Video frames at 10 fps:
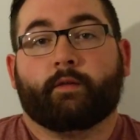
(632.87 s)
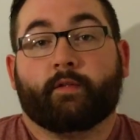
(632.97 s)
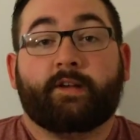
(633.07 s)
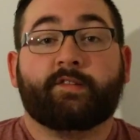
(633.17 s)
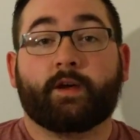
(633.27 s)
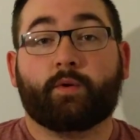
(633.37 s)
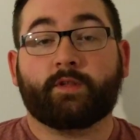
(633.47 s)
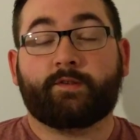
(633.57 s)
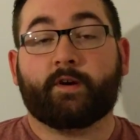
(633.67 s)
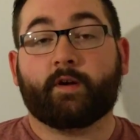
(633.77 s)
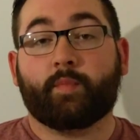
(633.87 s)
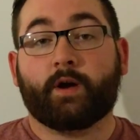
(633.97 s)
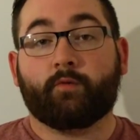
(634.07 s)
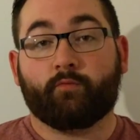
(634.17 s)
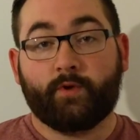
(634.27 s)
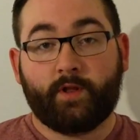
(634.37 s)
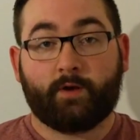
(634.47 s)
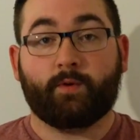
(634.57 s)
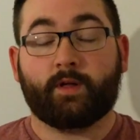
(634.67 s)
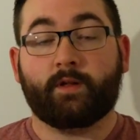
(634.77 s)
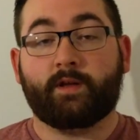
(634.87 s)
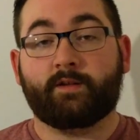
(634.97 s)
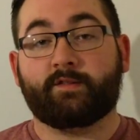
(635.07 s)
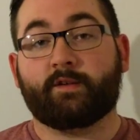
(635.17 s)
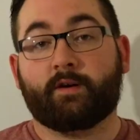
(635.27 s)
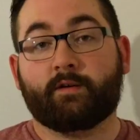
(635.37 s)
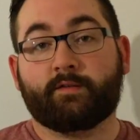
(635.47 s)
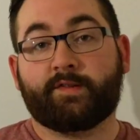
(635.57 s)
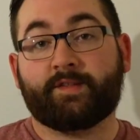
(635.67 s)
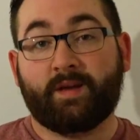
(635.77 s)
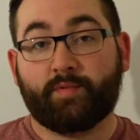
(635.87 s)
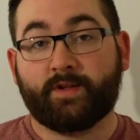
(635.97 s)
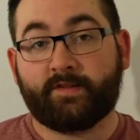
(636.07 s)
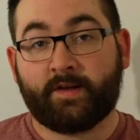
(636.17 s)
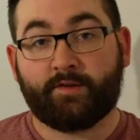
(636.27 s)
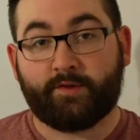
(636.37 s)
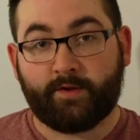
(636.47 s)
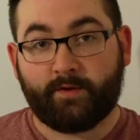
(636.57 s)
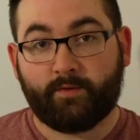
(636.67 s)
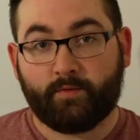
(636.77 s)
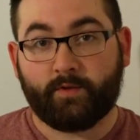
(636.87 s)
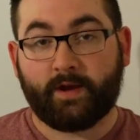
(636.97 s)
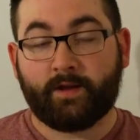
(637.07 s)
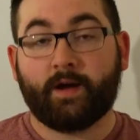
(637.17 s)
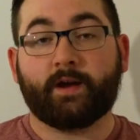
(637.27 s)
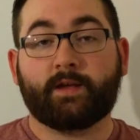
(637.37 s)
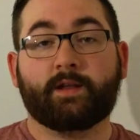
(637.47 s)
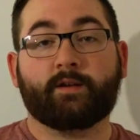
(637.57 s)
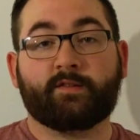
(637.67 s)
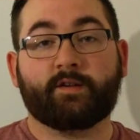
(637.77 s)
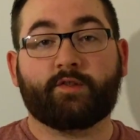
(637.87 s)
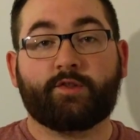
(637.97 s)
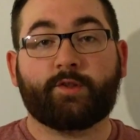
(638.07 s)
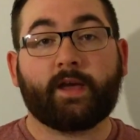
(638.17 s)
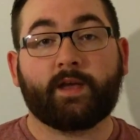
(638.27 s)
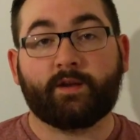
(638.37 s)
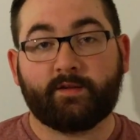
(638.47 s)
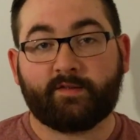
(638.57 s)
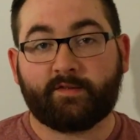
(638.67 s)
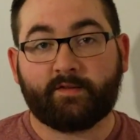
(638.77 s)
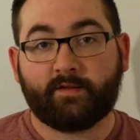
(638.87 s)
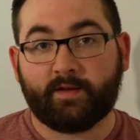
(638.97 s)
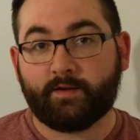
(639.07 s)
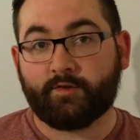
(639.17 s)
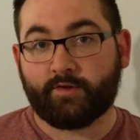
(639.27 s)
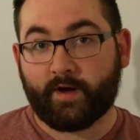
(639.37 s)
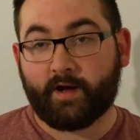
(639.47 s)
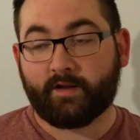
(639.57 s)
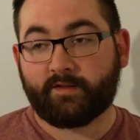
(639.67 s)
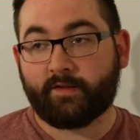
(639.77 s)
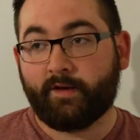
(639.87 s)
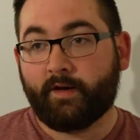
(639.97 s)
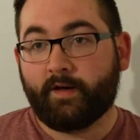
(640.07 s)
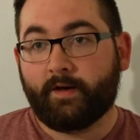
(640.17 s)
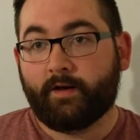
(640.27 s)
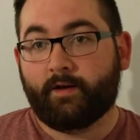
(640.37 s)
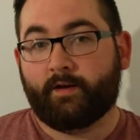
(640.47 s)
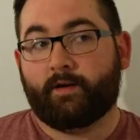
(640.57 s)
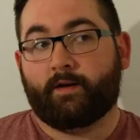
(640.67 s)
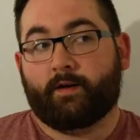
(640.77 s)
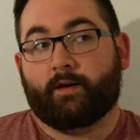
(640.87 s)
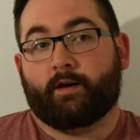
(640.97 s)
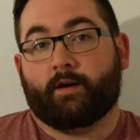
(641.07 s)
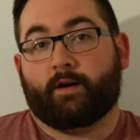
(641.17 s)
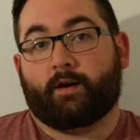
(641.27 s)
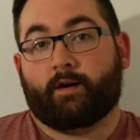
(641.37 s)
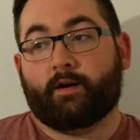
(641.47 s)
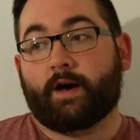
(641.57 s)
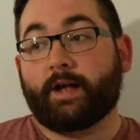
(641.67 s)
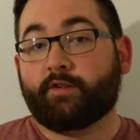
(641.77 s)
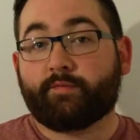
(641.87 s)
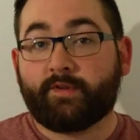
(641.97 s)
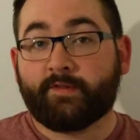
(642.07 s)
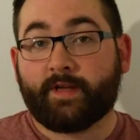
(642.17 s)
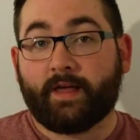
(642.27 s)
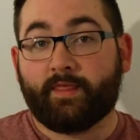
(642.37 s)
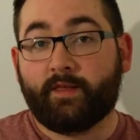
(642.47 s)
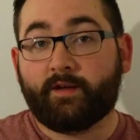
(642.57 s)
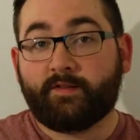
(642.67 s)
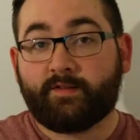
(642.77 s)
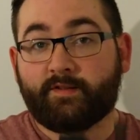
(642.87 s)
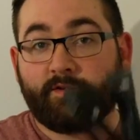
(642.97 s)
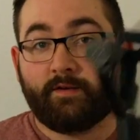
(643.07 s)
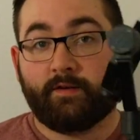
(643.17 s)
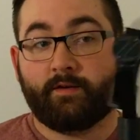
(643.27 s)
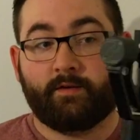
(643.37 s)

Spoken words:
Last thing I wanted to talk about really quickly is stabilization, or like not getting such shakiness in shots. I just recently got this,